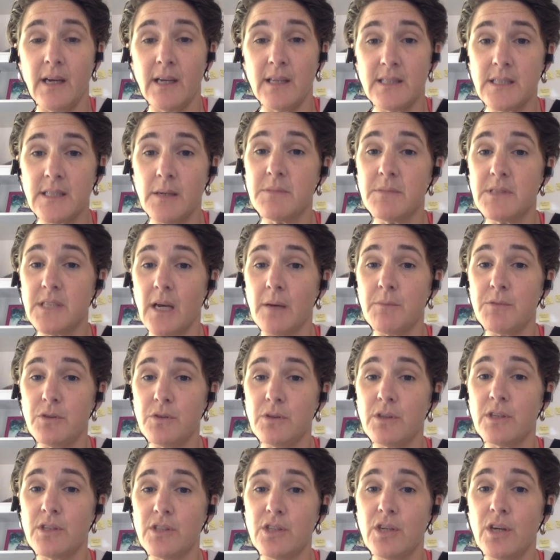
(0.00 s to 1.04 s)
And
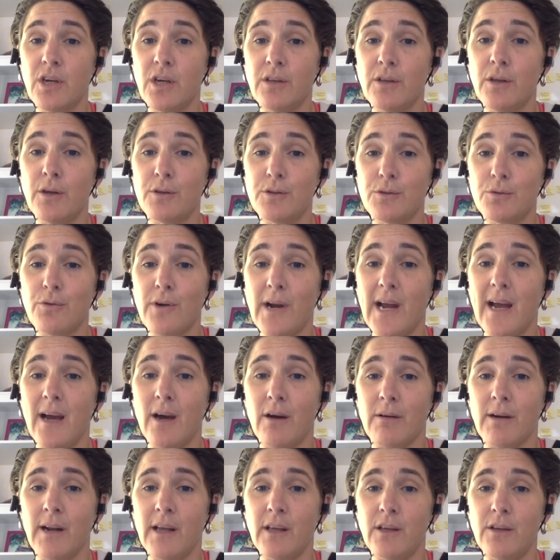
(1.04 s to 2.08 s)
sometimes you can yeah. turn those
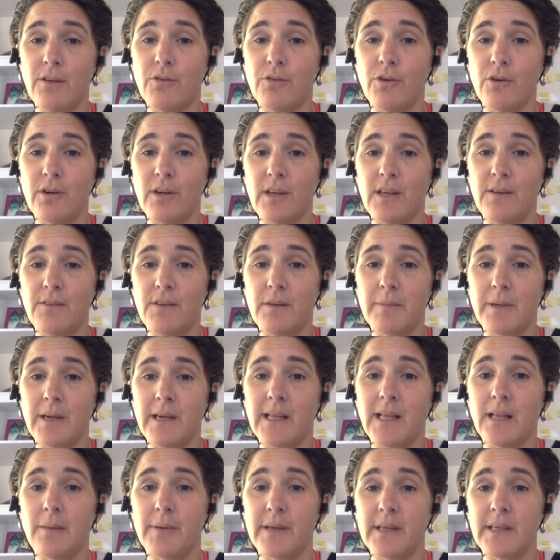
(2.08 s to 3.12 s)
around, like you've got to give them
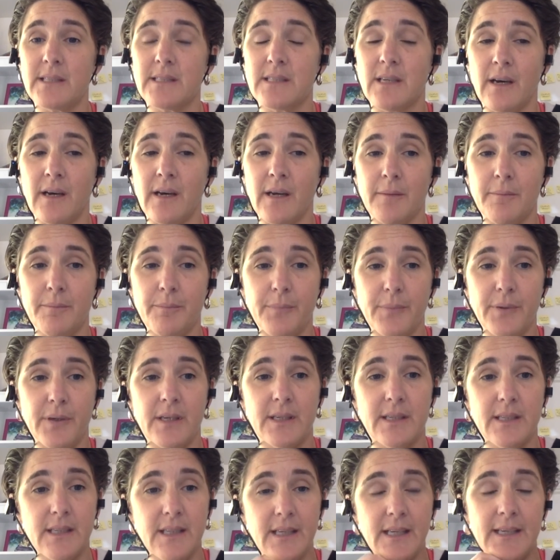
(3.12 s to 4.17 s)
a little bit of time,
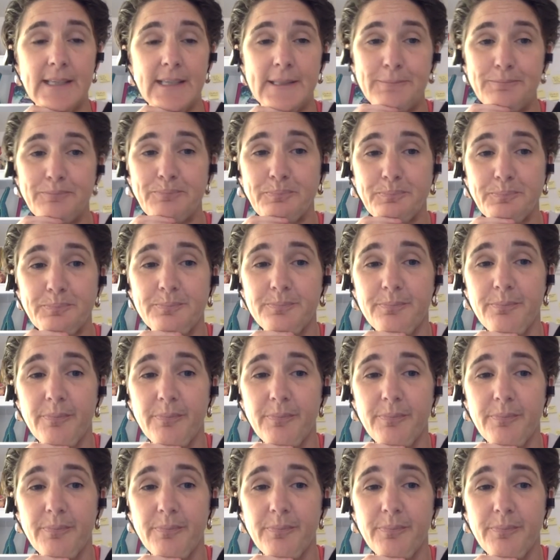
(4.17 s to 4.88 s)
but yeah.